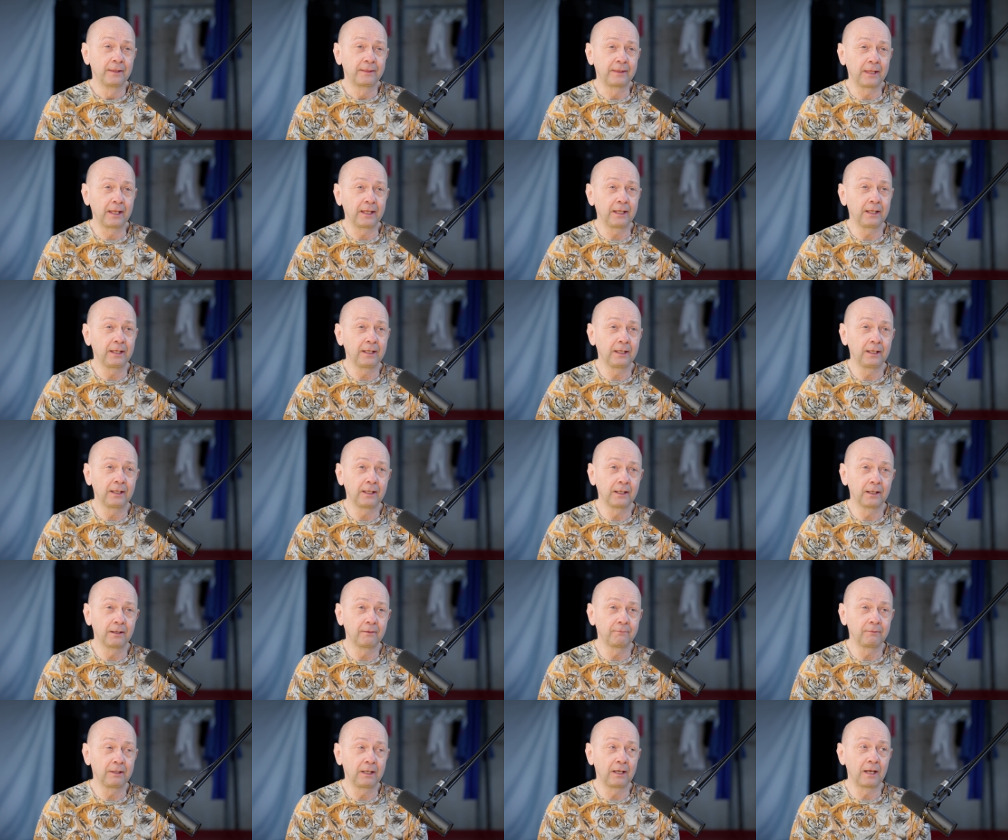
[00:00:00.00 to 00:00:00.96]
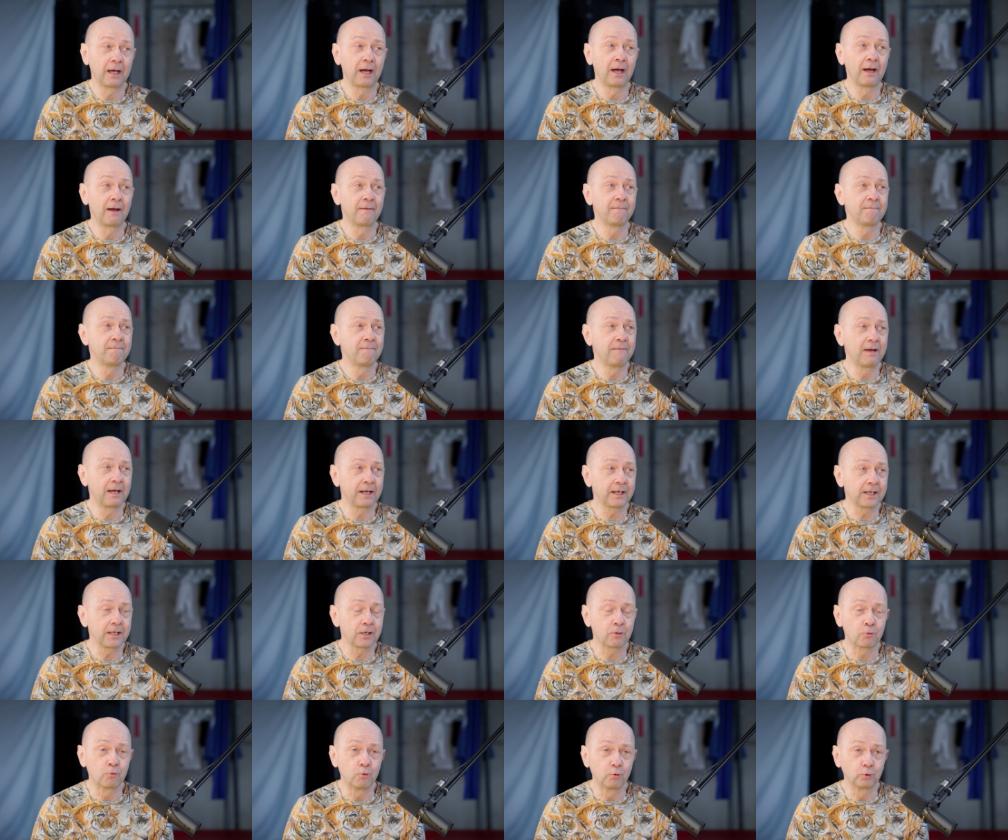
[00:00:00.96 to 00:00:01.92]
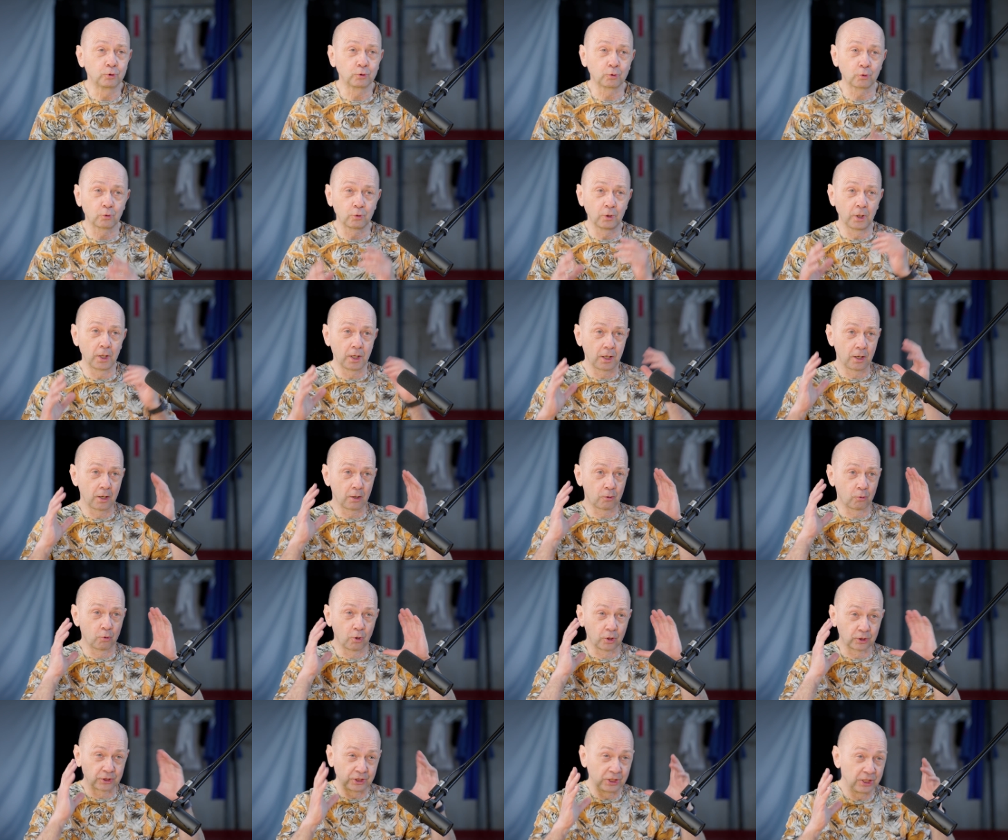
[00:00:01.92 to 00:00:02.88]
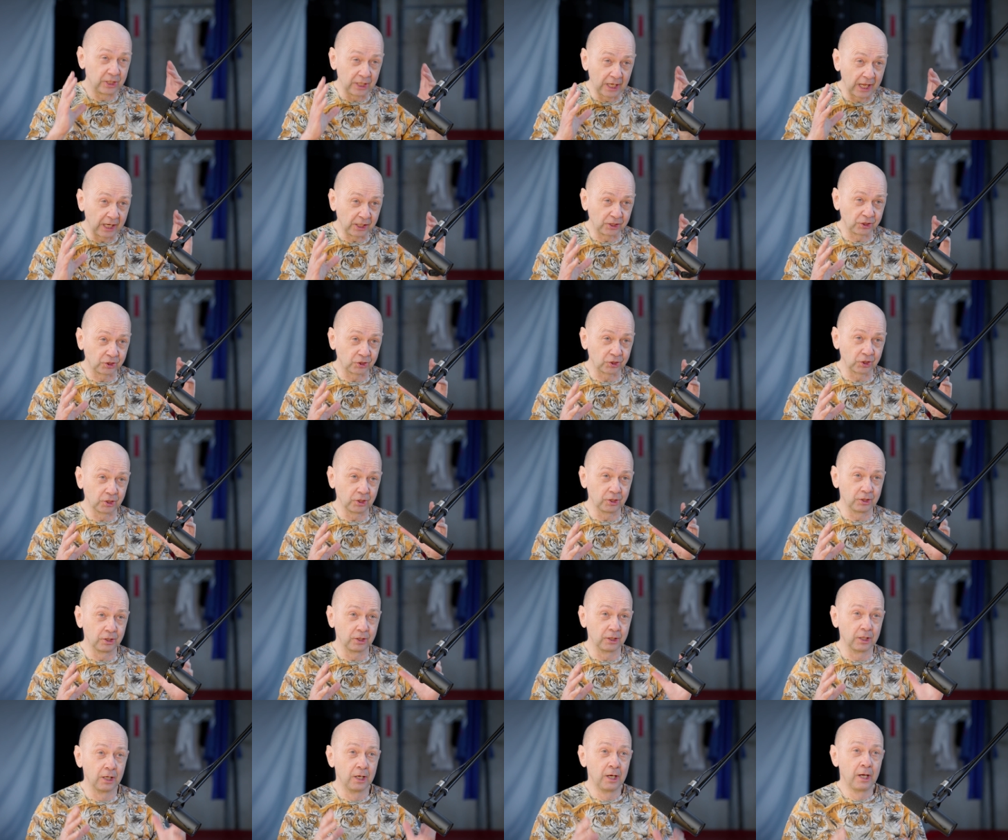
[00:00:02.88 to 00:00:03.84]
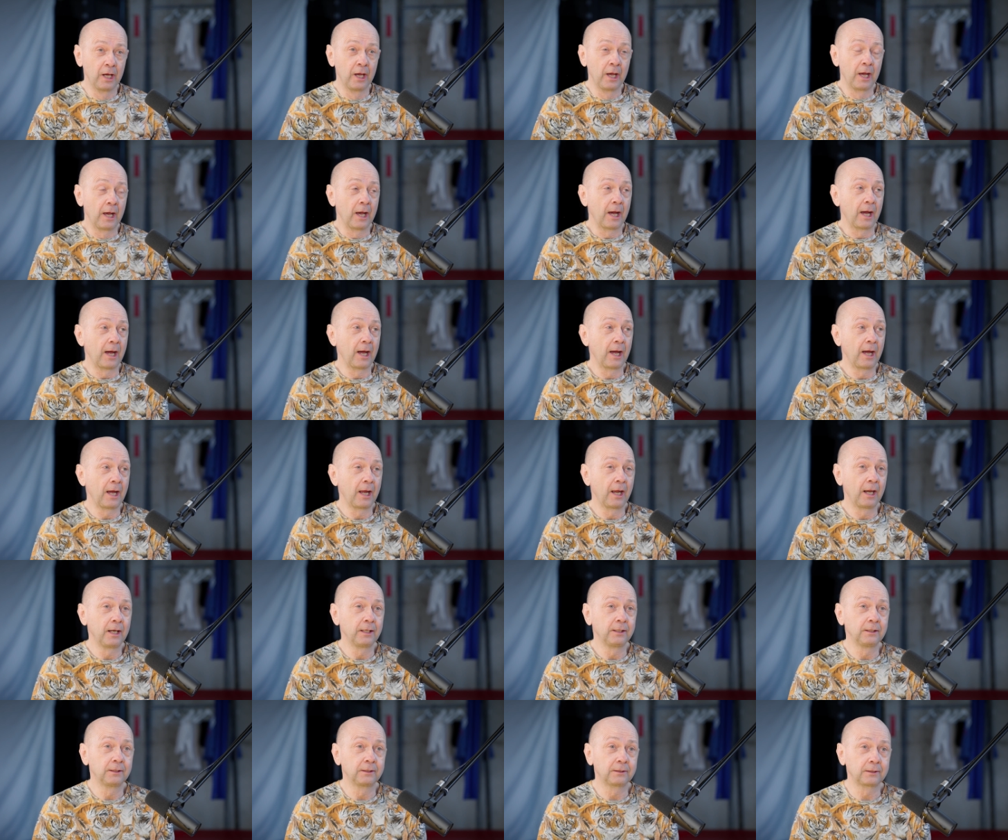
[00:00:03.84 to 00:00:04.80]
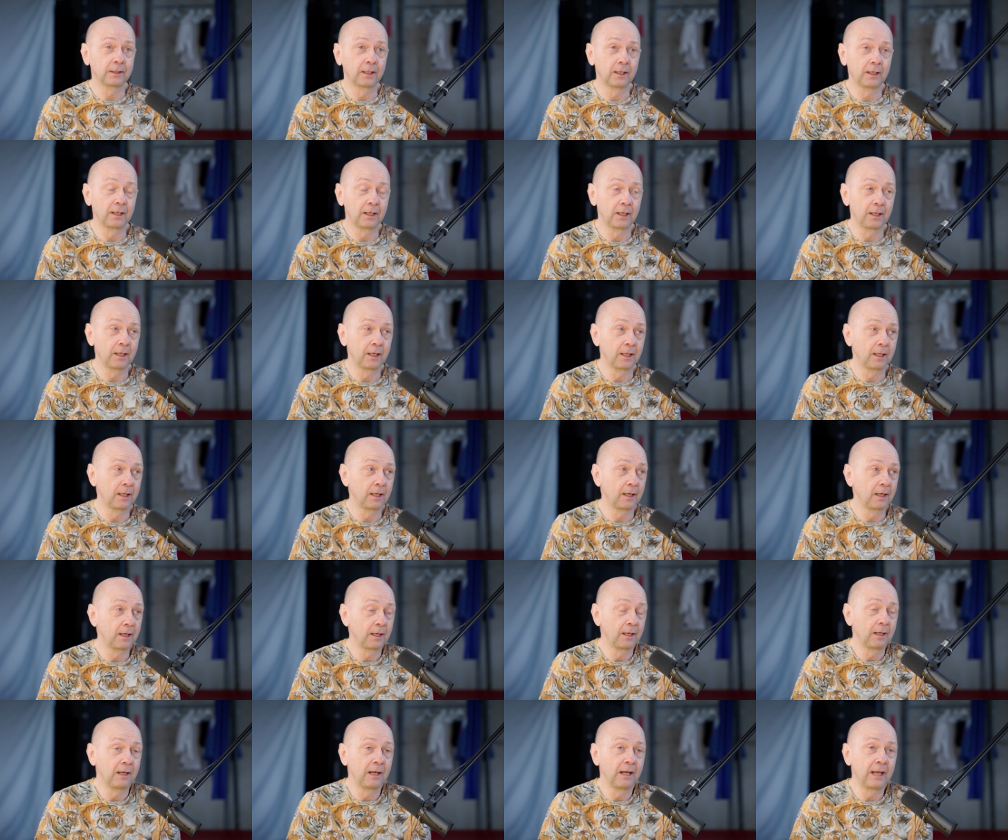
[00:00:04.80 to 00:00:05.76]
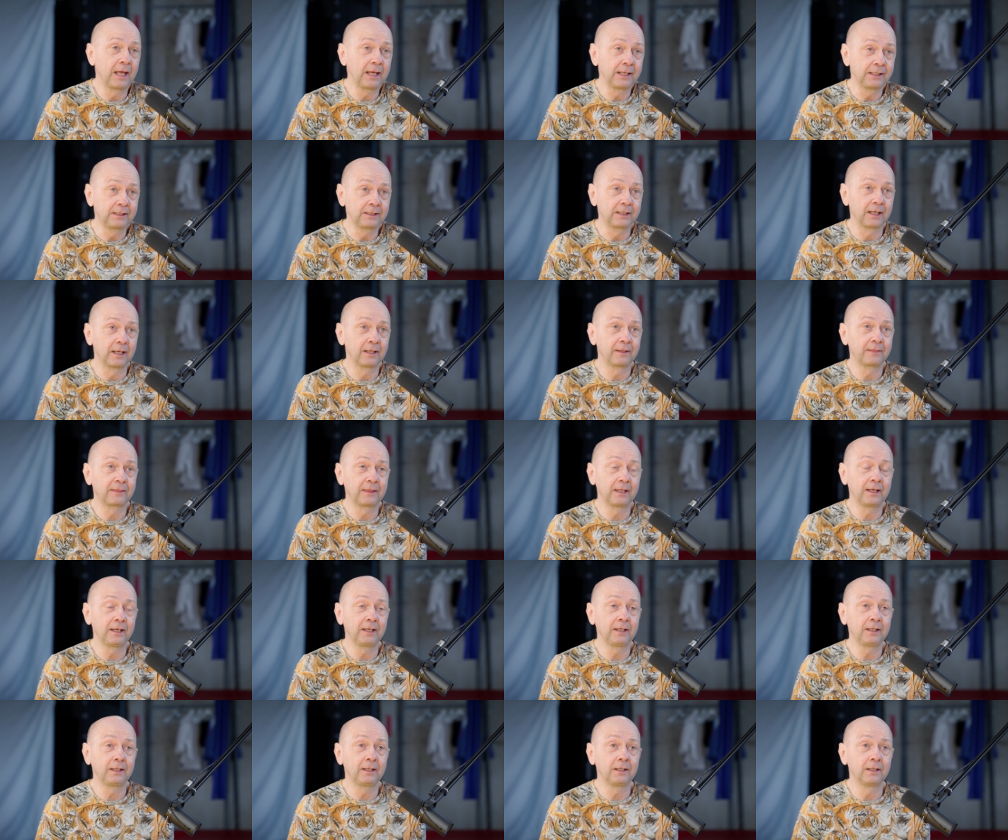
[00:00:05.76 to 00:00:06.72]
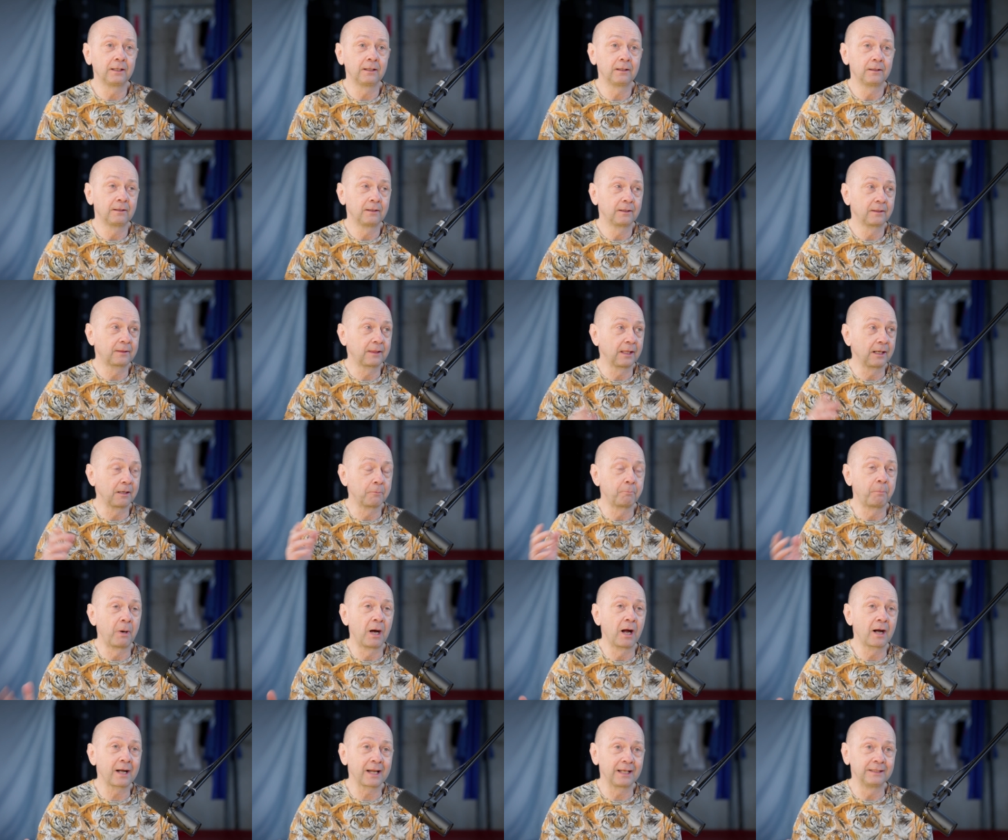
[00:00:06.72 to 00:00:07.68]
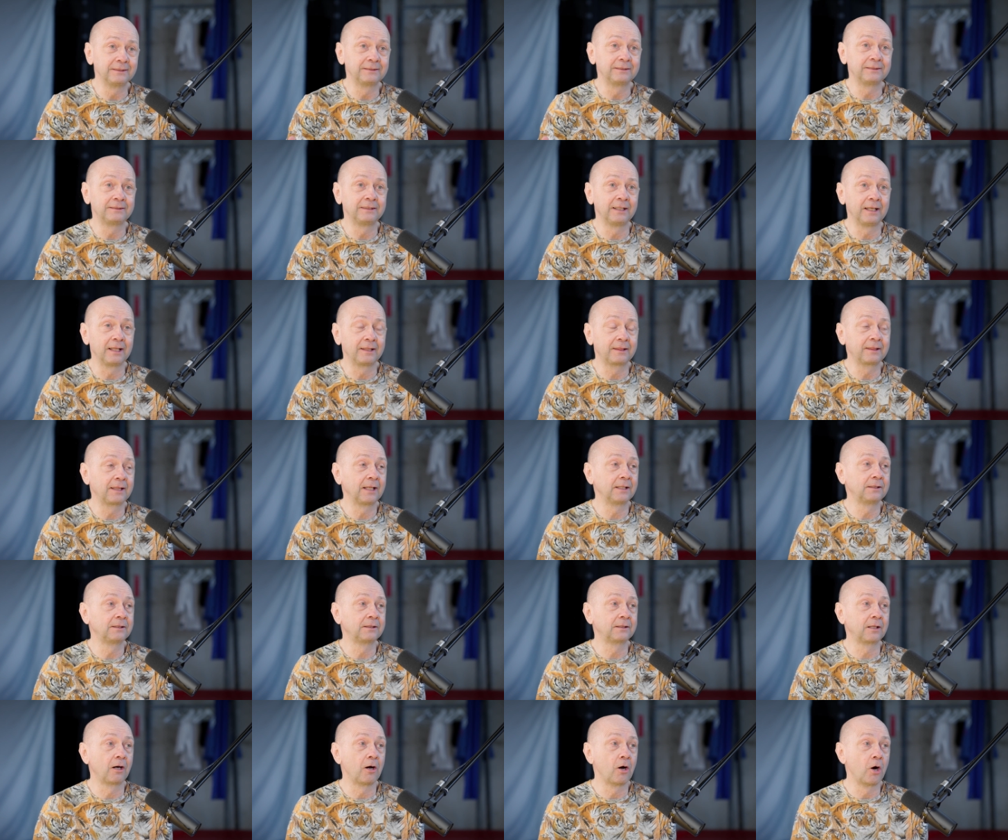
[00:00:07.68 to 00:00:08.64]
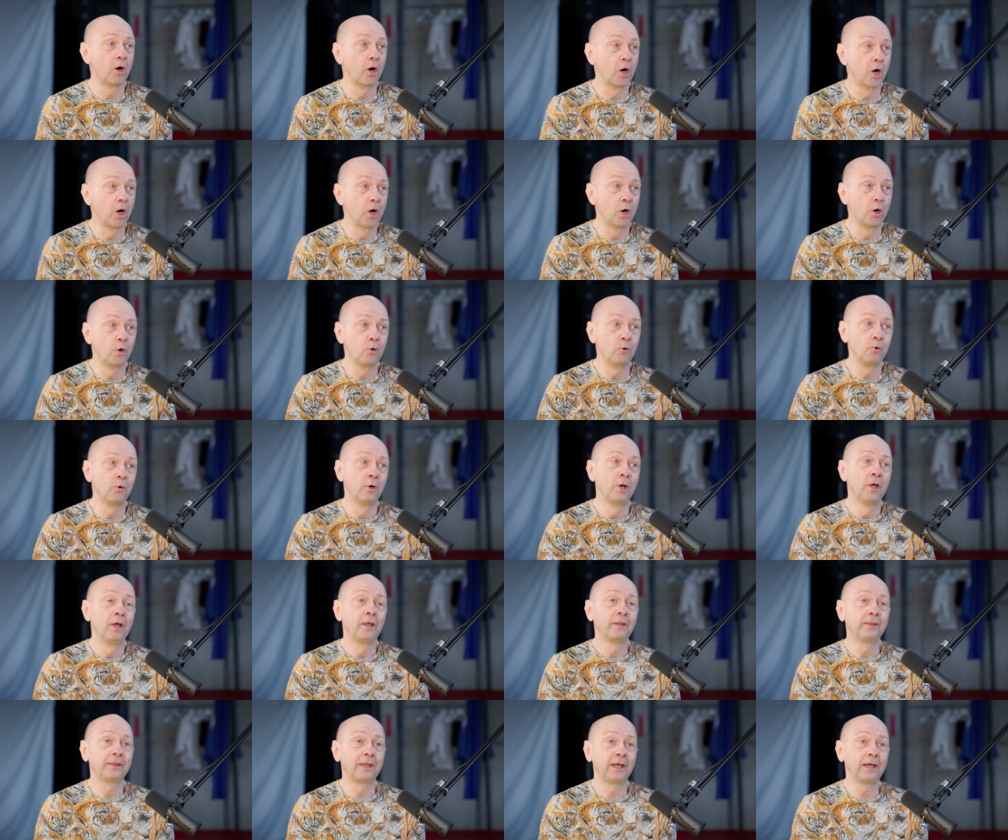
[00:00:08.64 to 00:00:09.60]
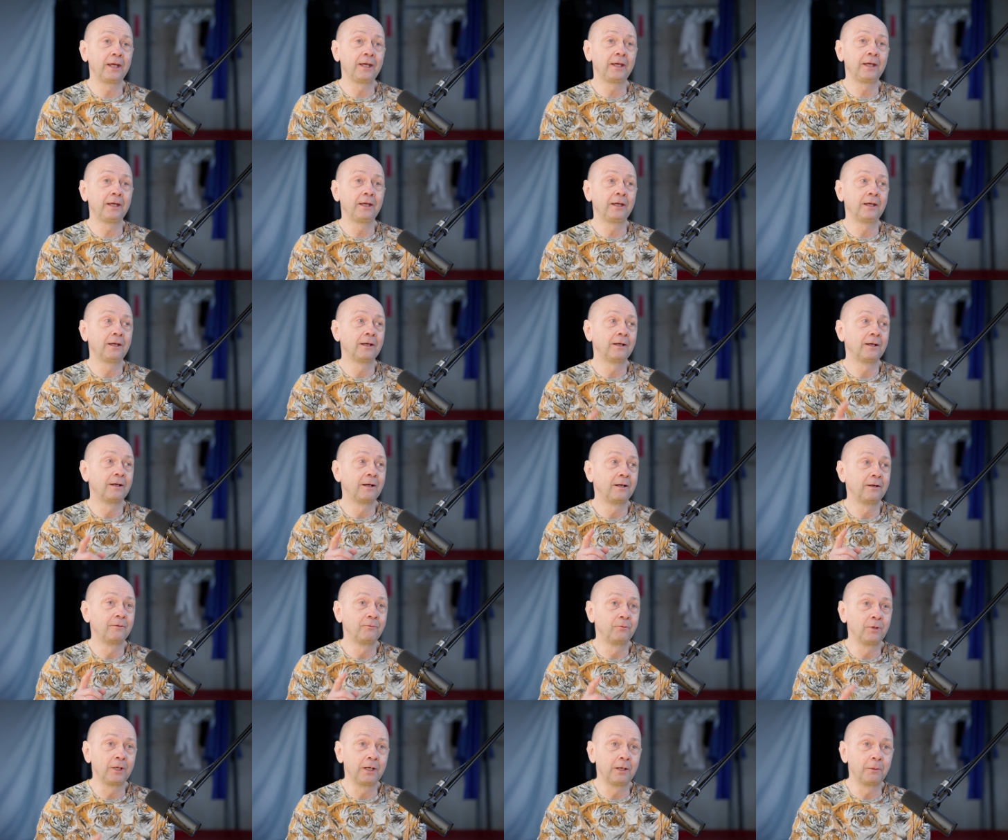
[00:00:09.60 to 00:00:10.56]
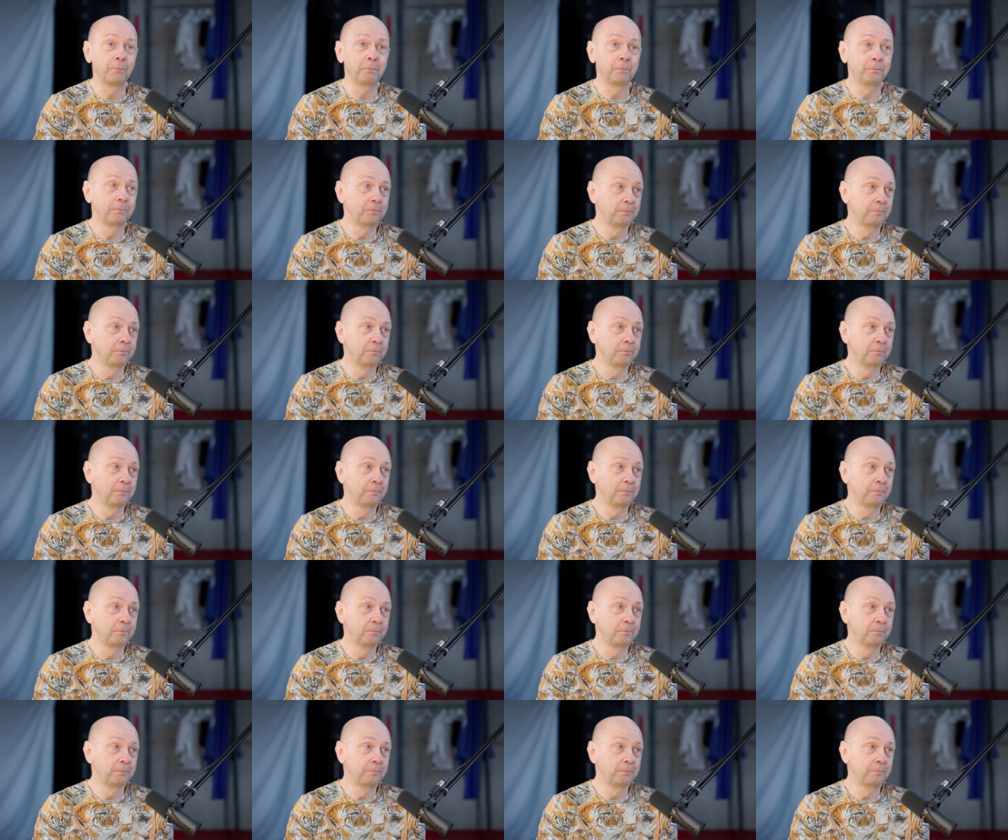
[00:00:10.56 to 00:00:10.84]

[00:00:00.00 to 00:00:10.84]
They uh, will have very good uh, coordination and uh, later they their parents said that oh they will